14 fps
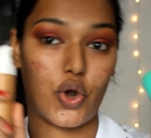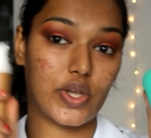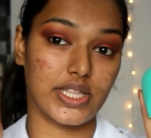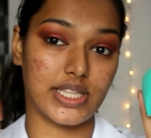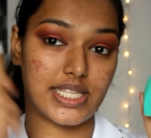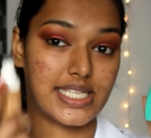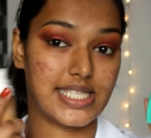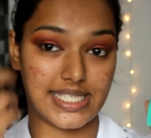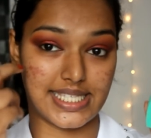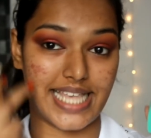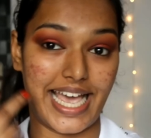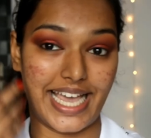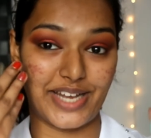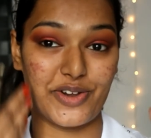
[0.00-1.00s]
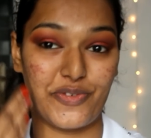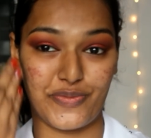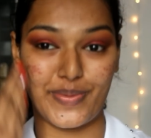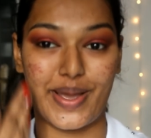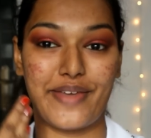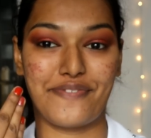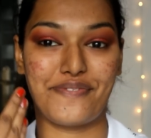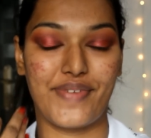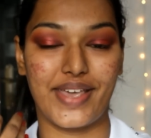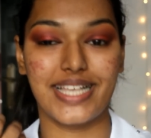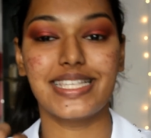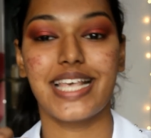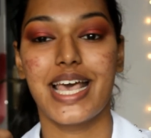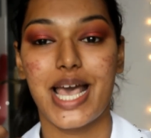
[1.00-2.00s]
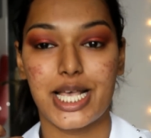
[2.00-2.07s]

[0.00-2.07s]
on this side of my face.